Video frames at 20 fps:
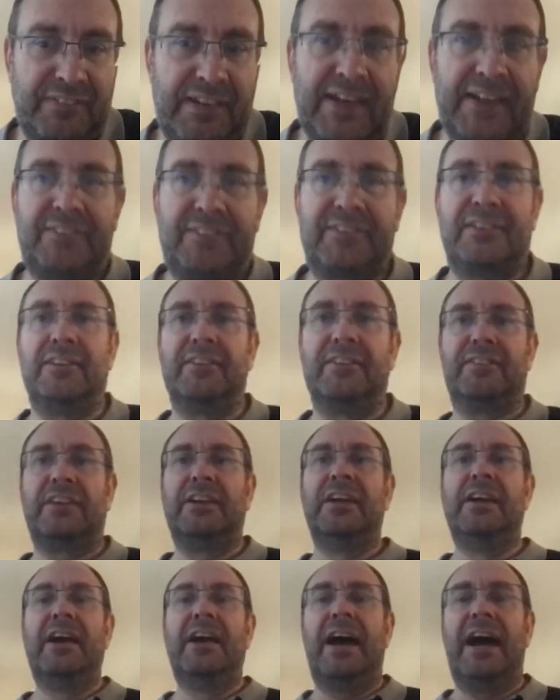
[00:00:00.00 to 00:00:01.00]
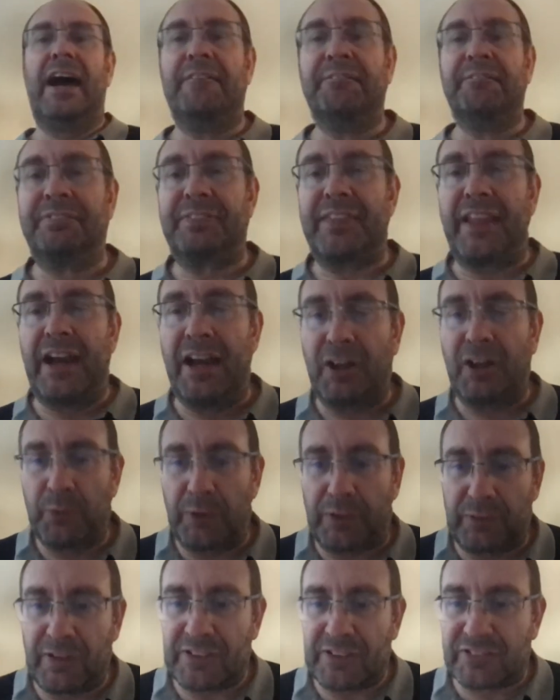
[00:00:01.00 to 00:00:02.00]
Excellent.
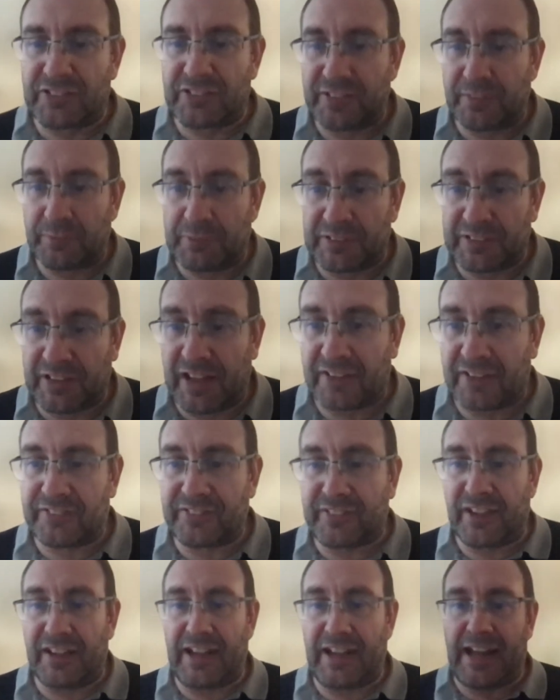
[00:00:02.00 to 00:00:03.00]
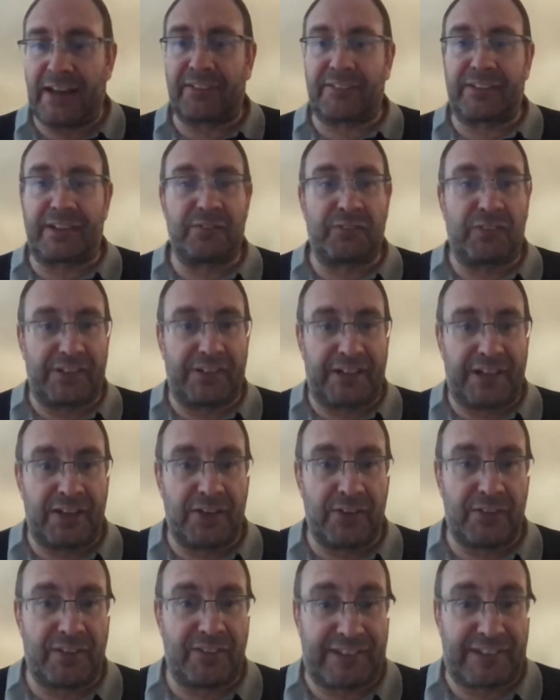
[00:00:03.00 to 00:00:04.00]
Quick question. Somebody's asked, how can I find out
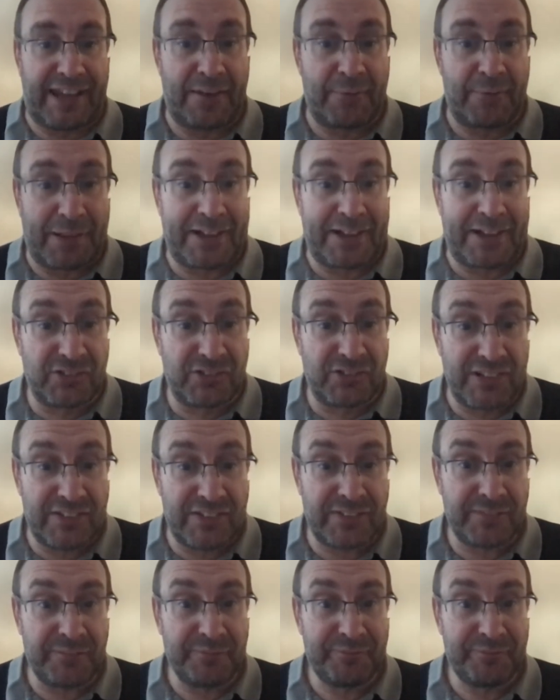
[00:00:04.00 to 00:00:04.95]
who their account manager is?